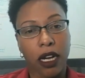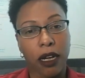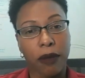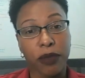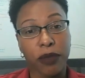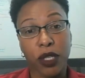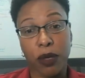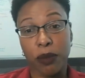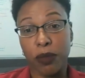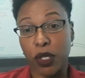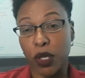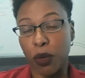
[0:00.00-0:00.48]

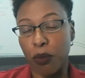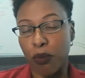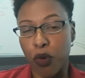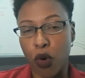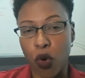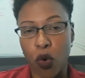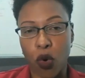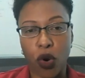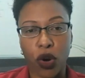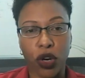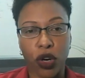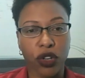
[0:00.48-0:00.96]
some
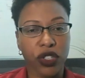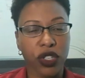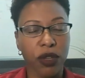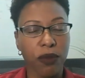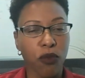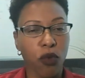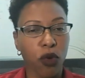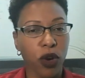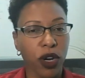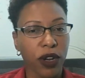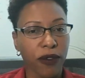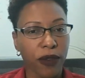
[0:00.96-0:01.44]
support or some
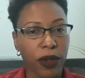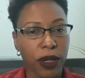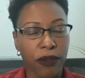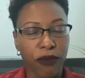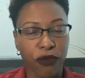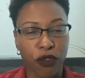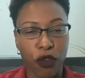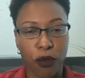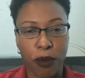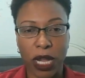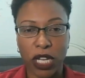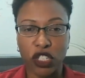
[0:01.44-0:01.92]
more
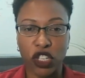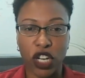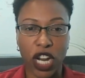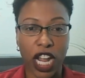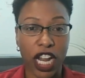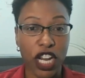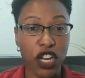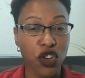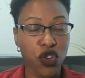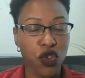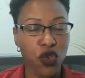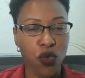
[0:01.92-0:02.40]
information,
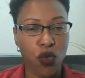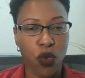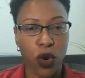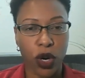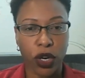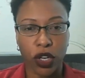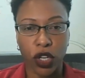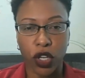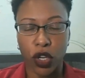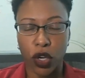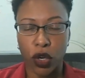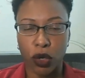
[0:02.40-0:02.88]
I knew
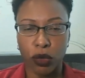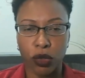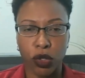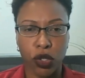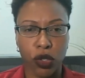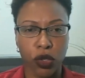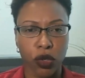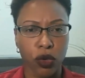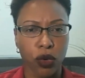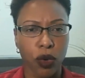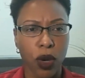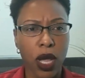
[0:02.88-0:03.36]
where to go
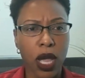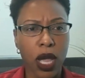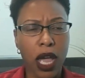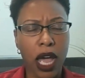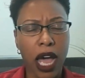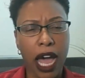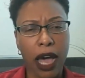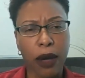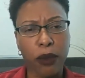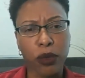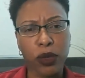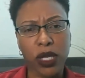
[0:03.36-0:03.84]
to.
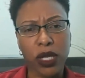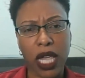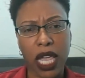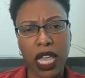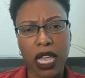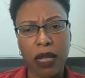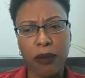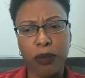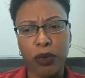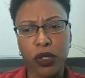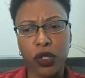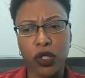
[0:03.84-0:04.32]
I was
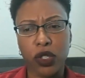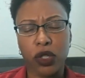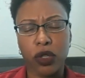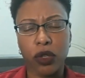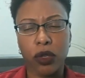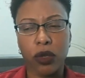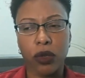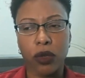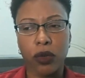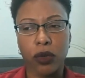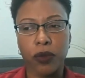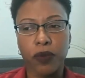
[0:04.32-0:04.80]
able
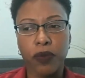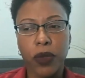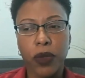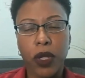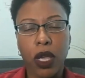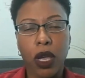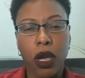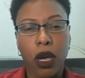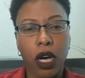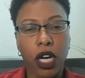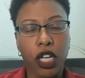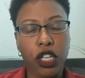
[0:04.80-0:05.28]
to
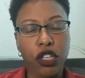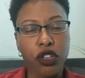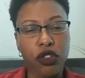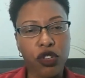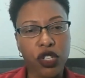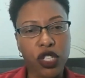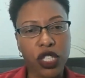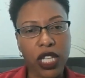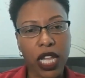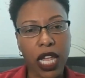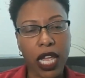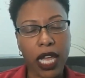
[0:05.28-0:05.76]

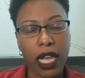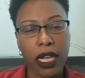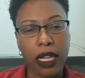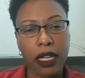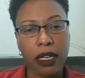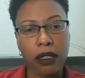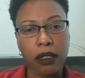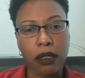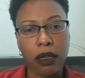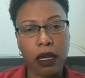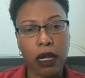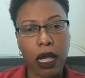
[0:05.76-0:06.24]

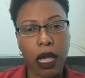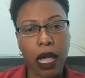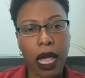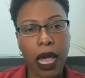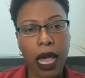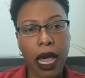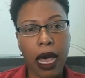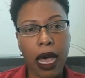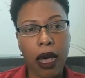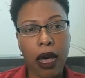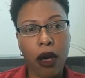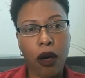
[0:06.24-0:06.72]
understand
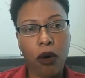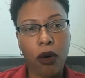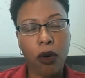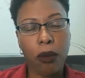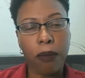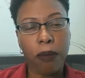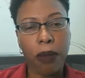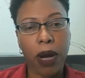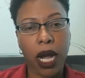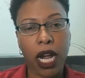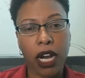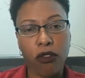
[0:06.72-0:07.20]
how
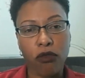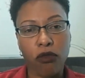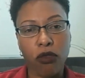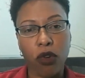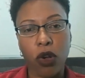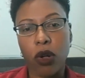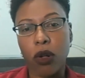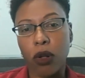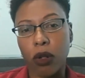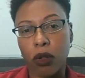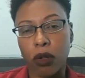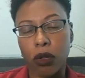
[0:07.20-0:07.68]
my
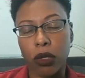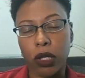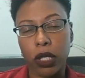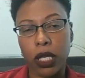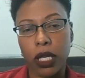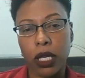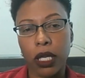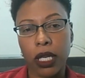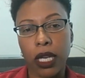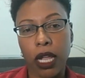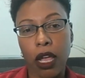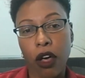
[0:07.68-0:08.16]
role in